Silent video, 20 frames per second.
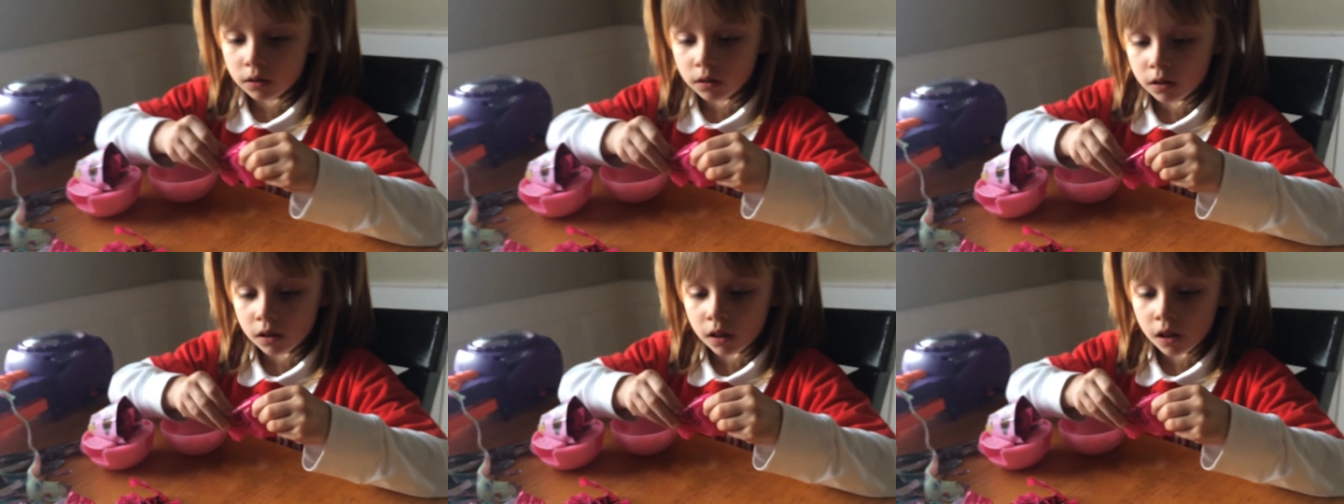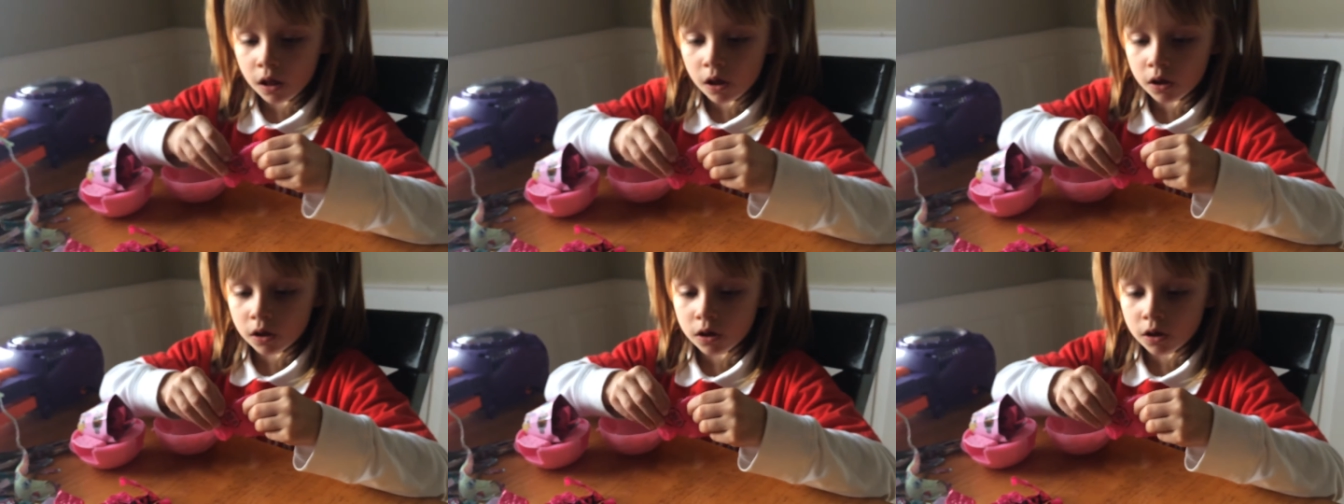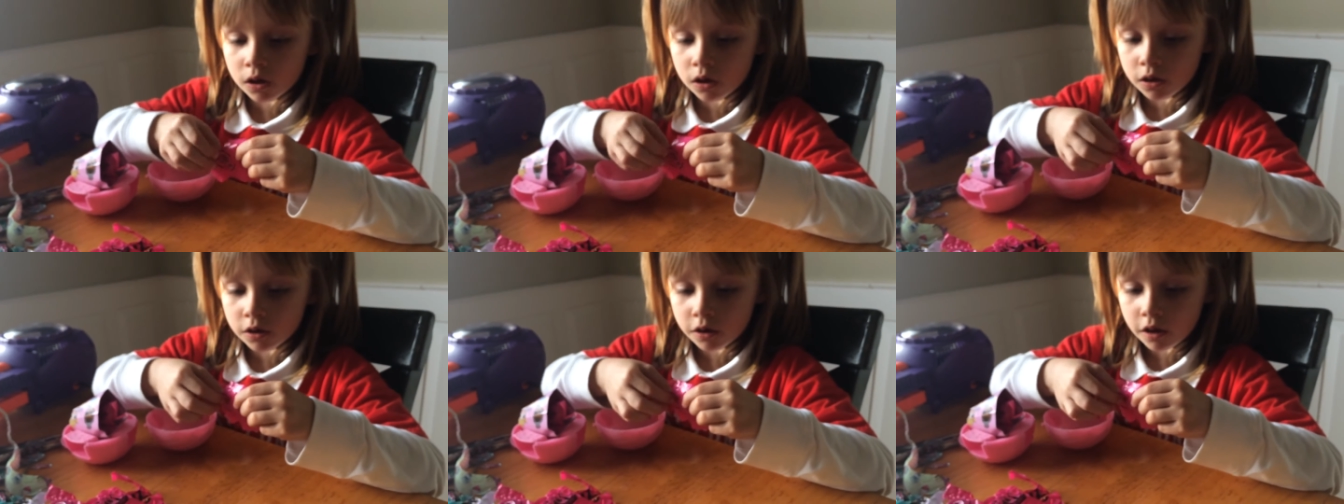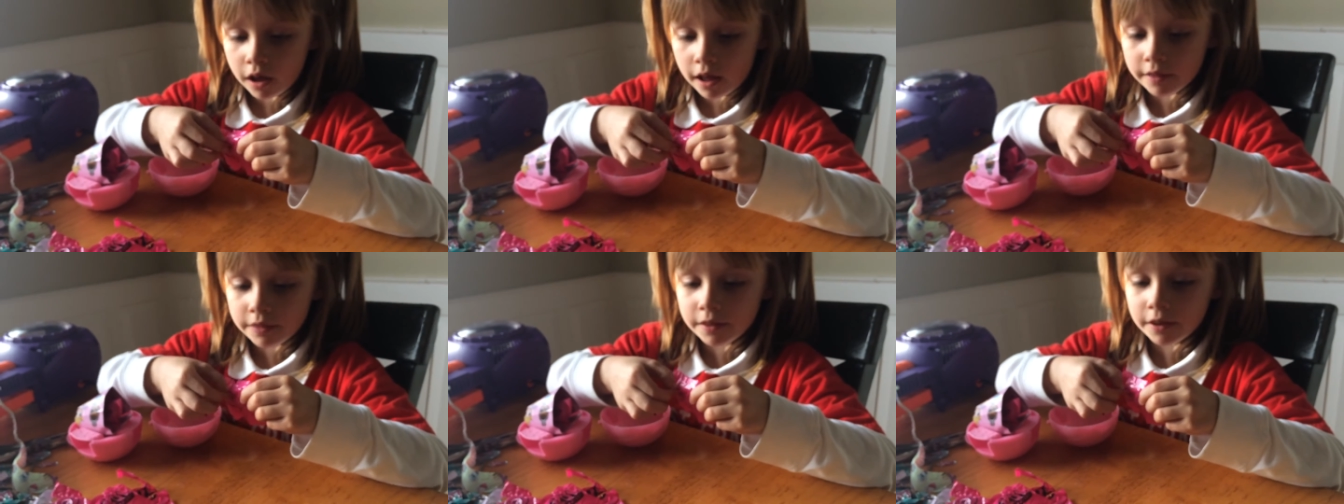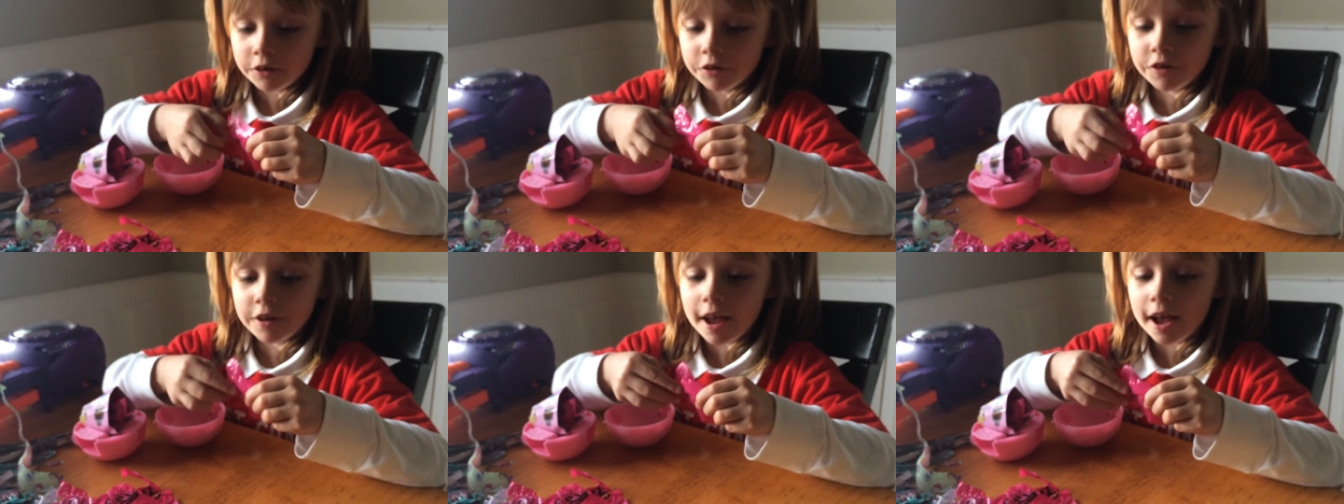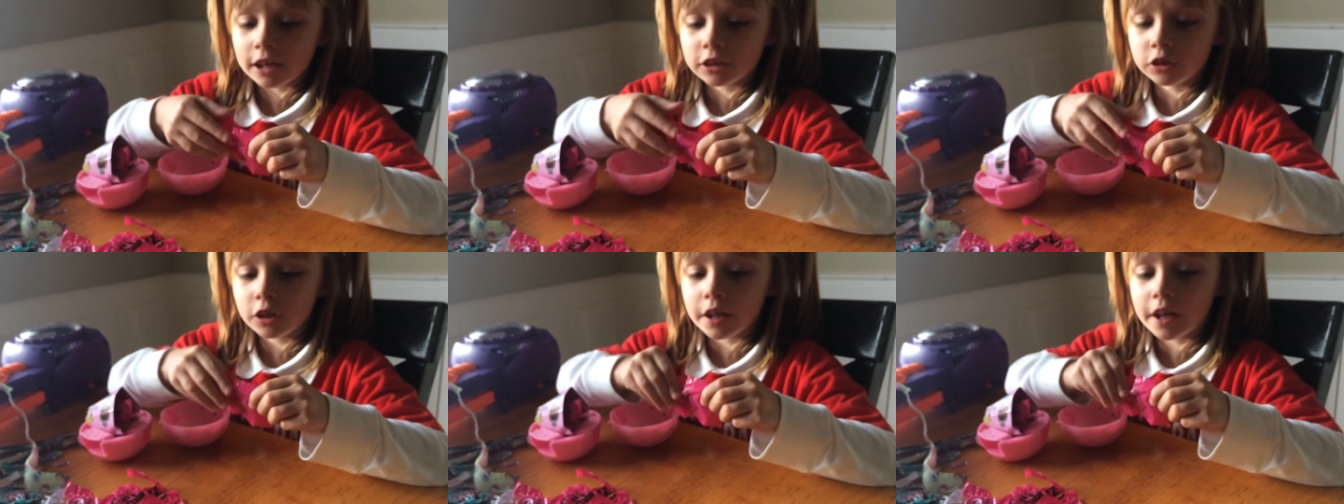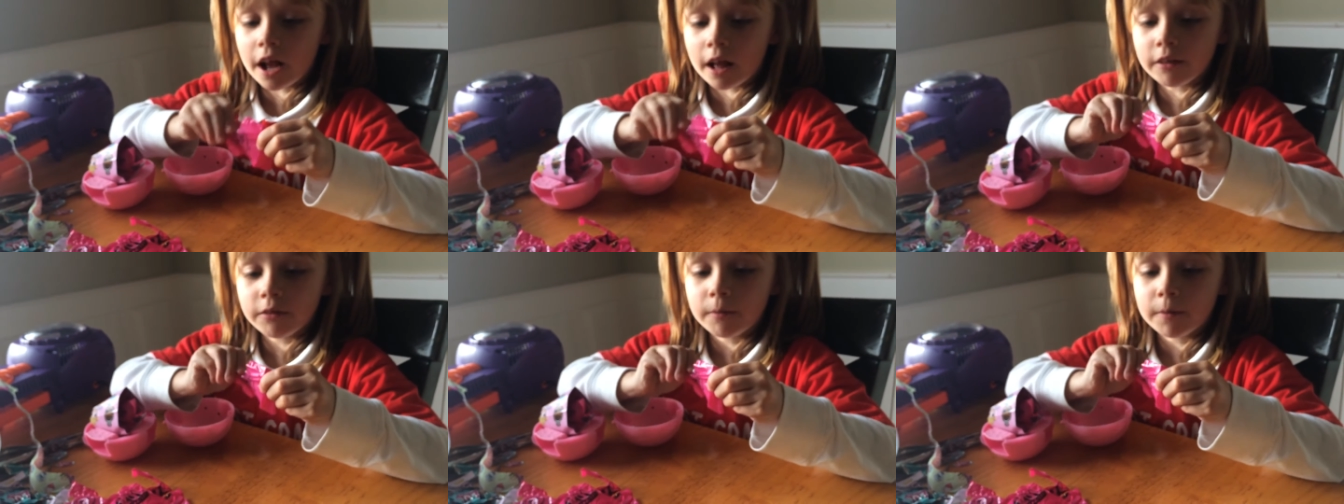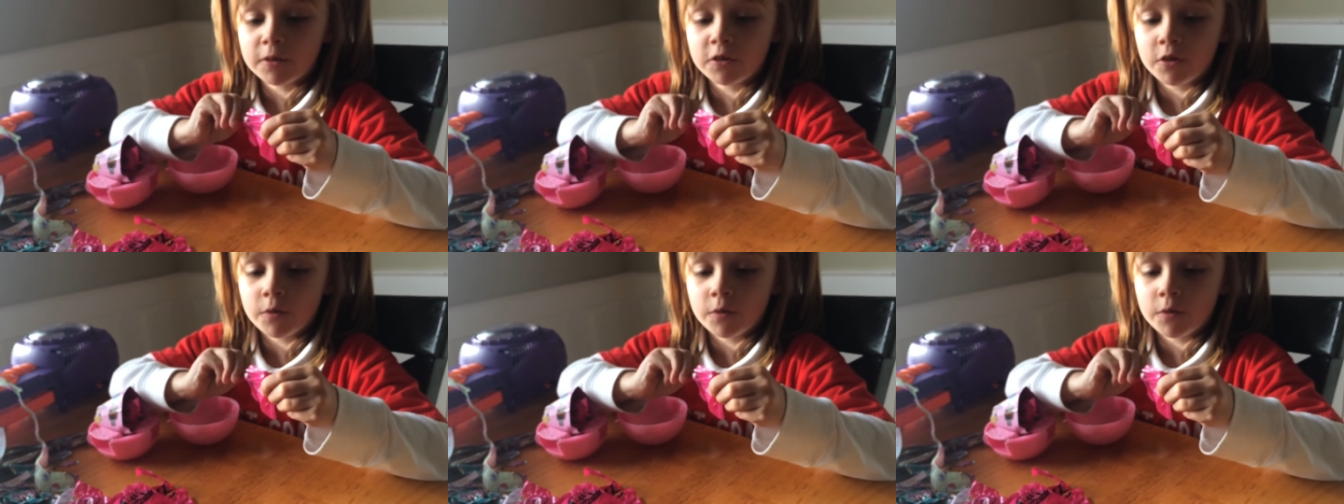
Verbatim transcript: Look, I think she actually comes with